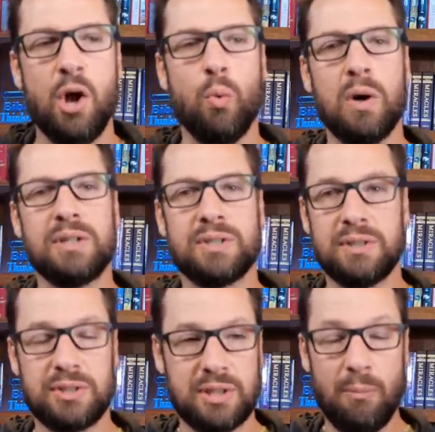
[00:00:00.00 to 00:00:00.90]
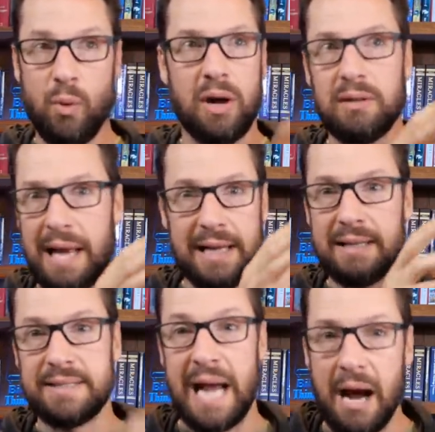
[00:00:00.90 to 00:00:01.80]
was somewhere like
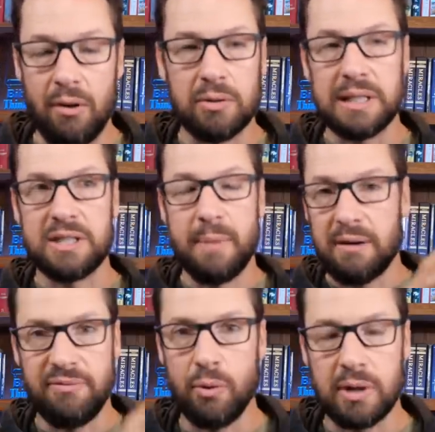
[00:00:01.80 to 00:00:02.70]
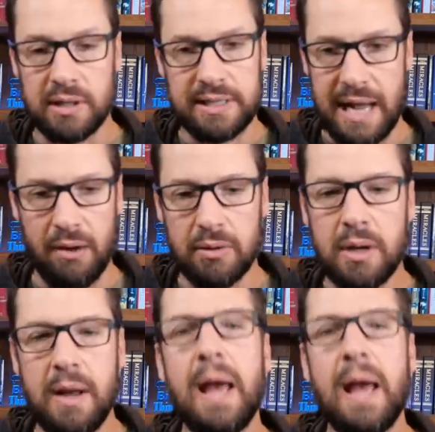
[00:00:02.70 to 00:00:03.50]
down, or at least metaphorically down,